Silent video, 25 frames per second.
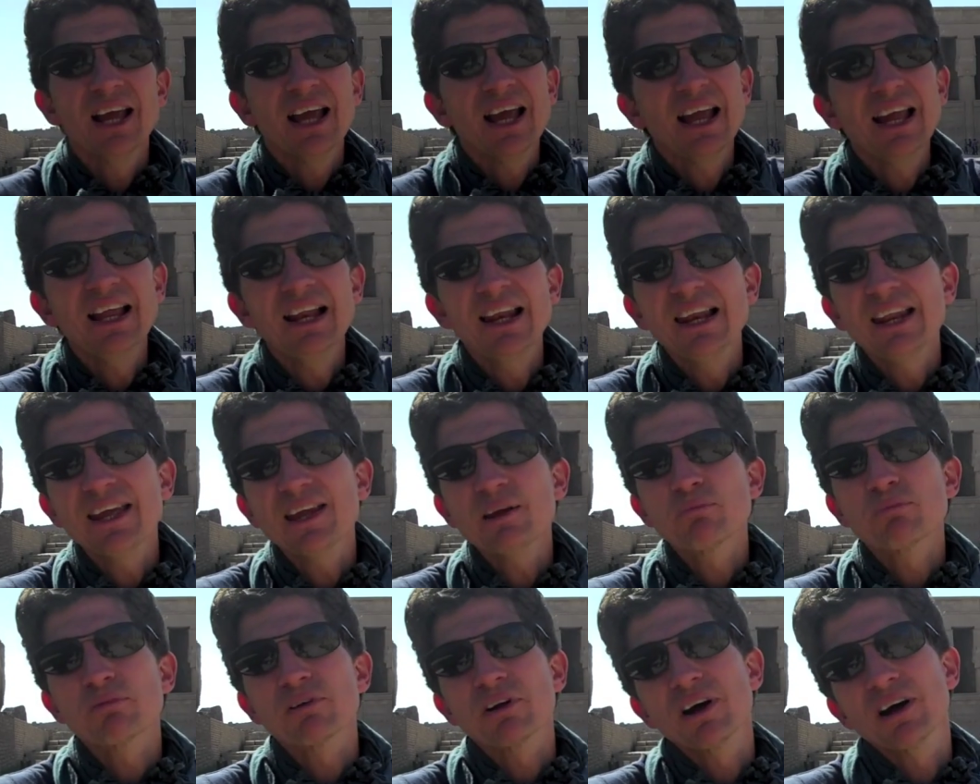In
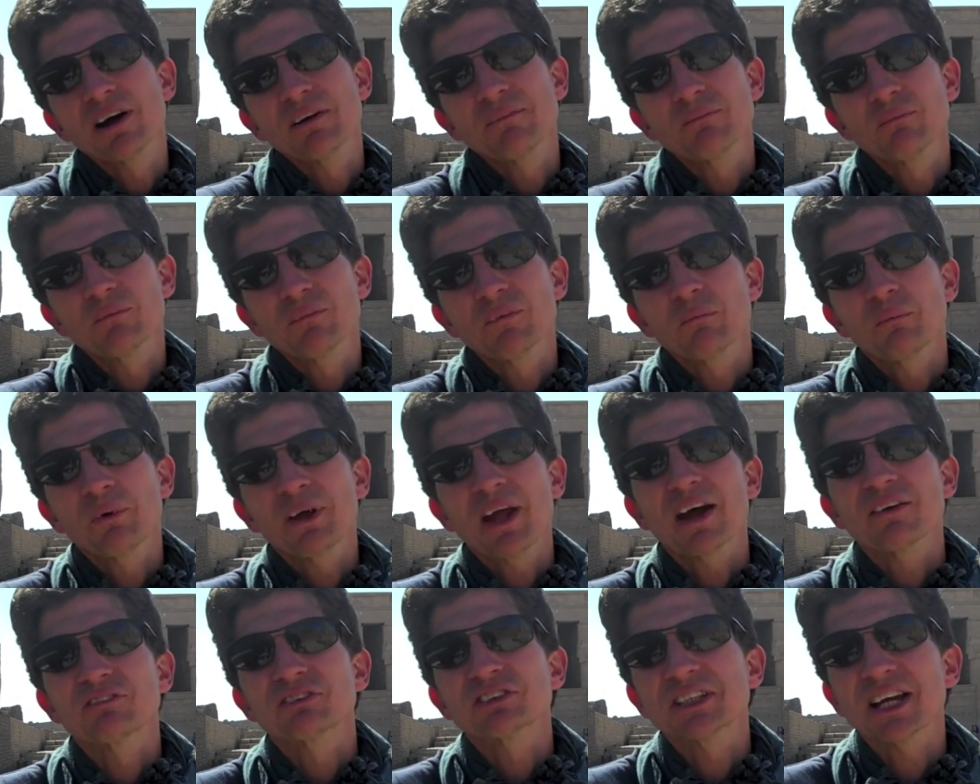Libra we
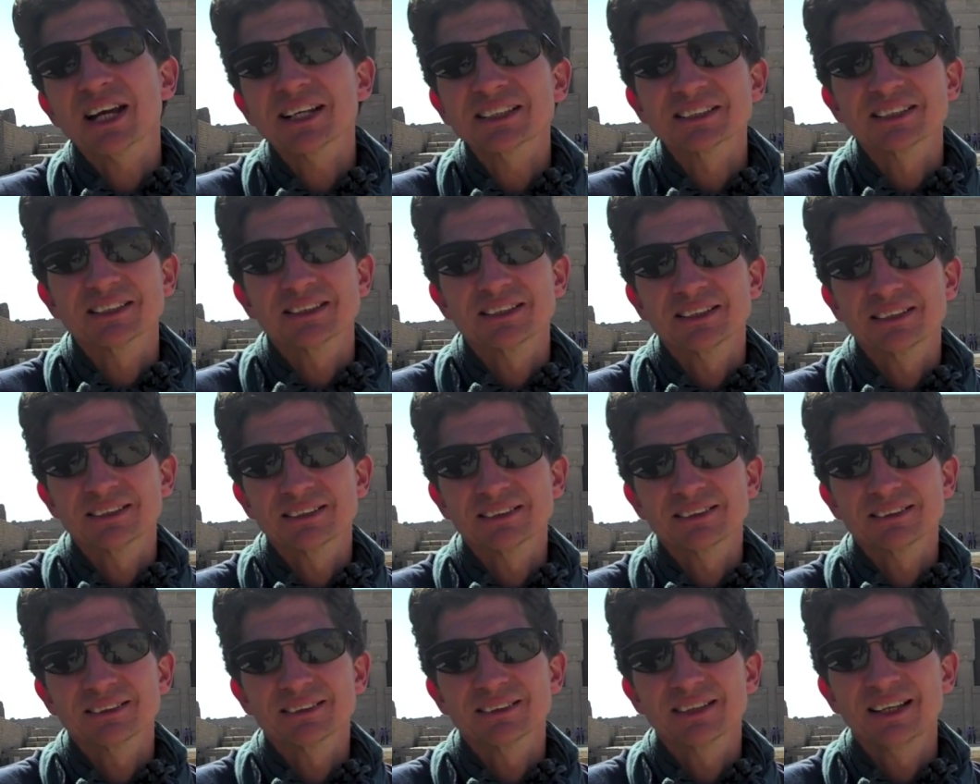have Saturn
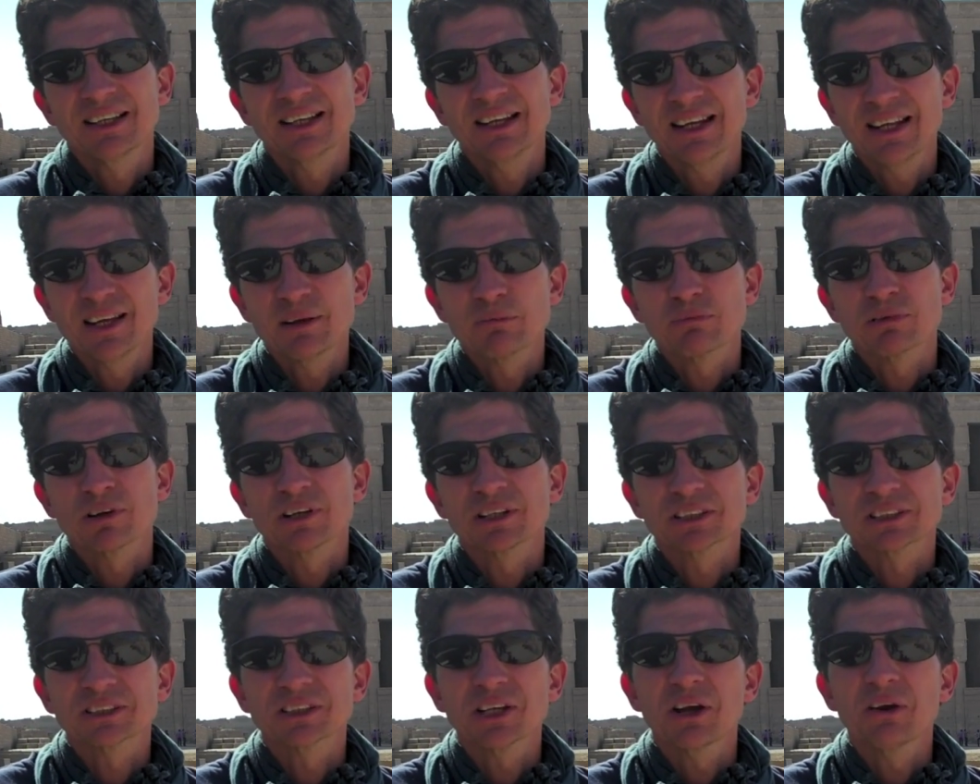in Libra,
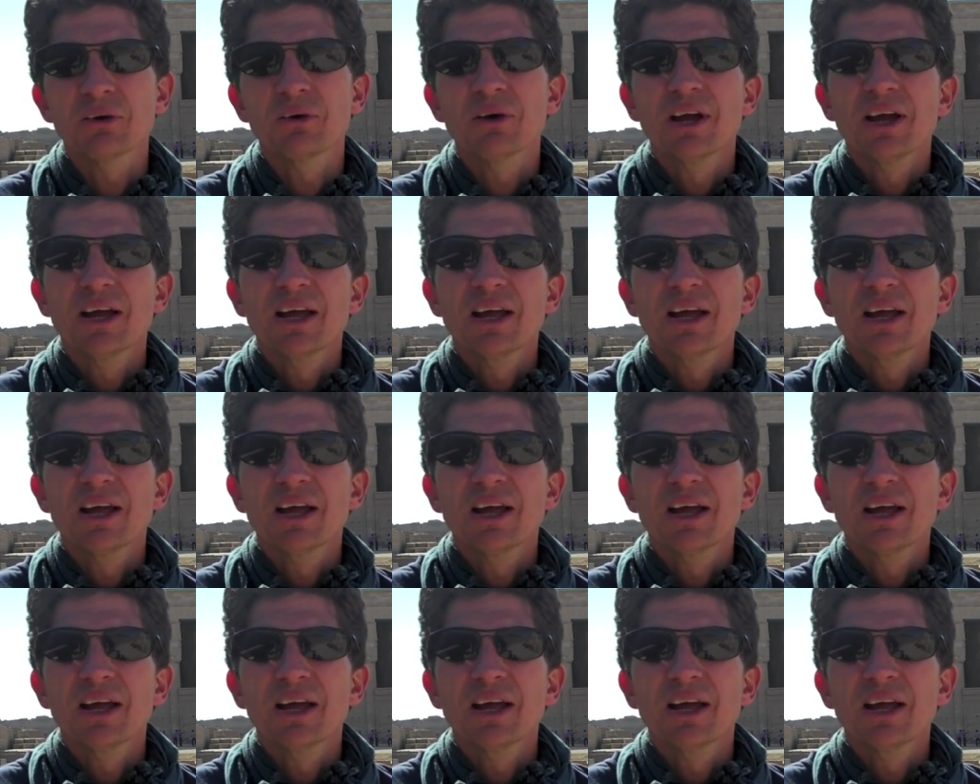so